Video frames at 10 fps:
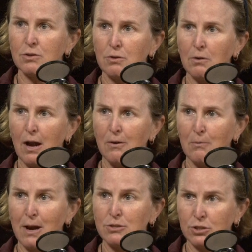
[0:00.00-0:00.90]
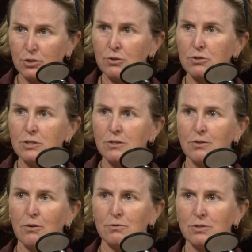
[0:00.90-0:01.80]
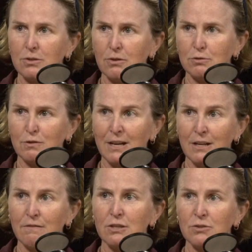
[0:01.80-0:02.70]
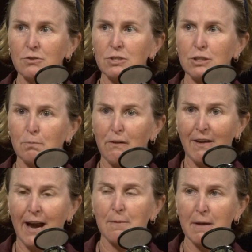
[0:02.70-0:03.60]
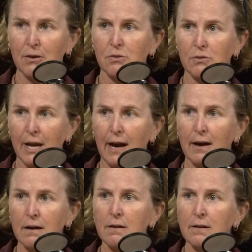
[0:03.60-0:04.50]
or registers those individuals to provide a medical care.